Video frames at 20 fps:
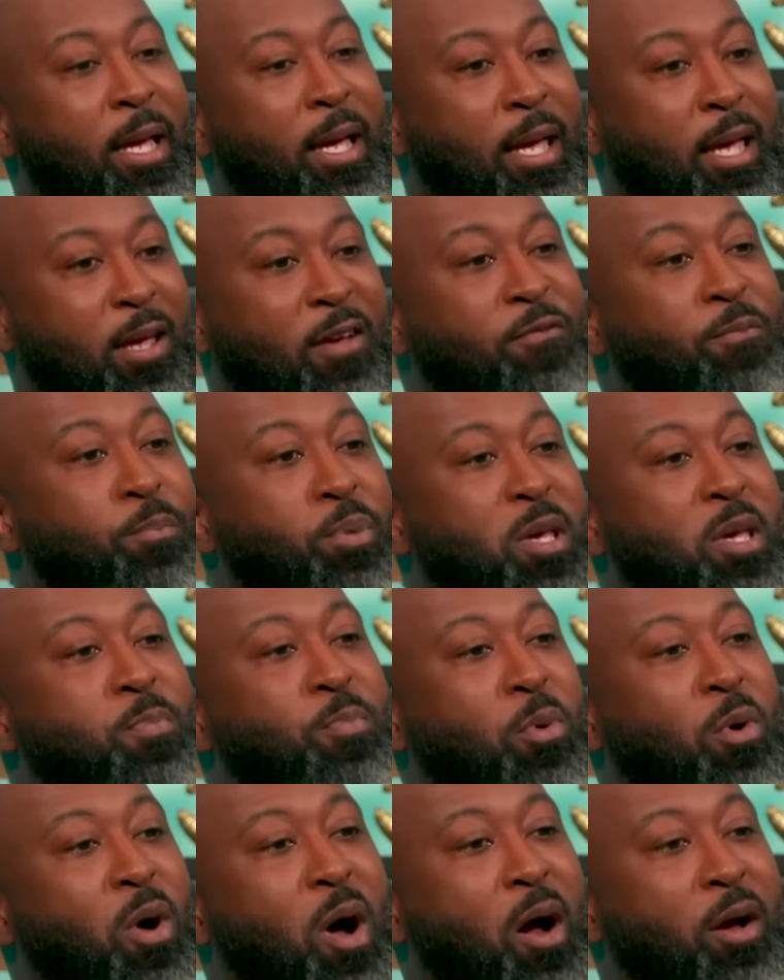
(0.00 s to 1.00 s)
If
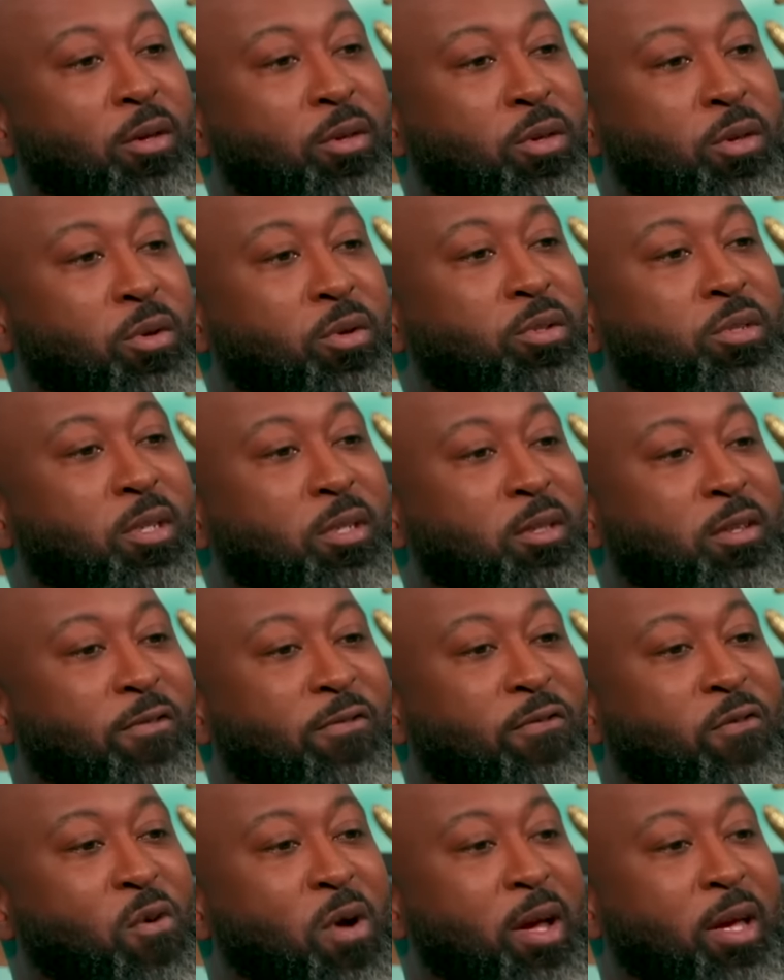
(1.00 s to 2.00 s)
people are using the
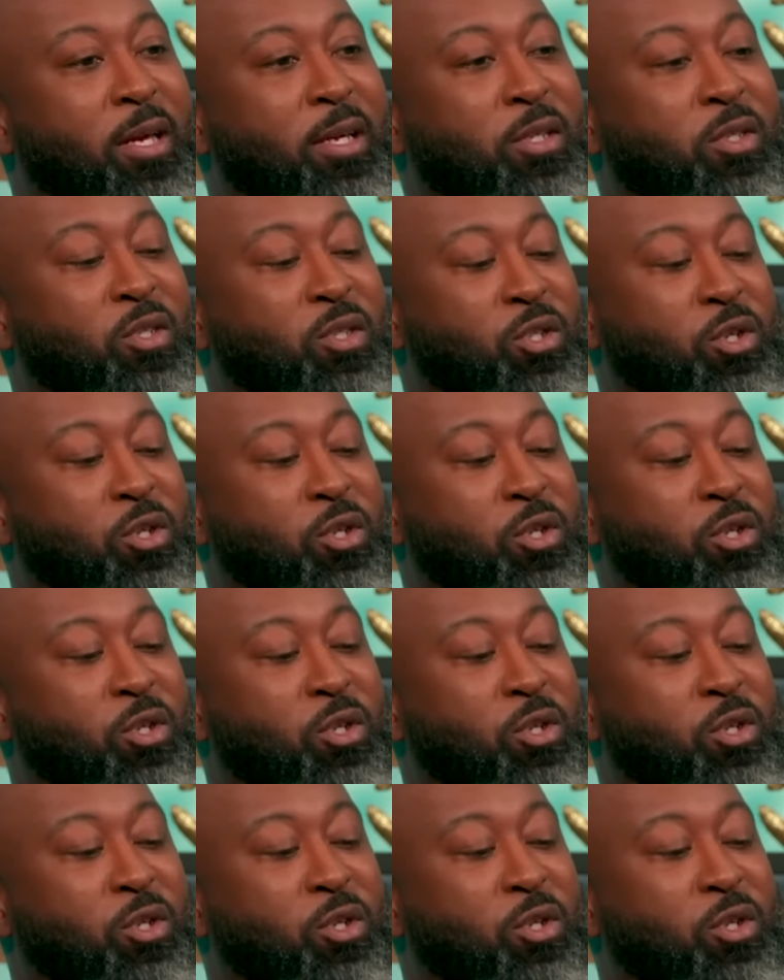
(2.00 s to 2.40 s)
phrase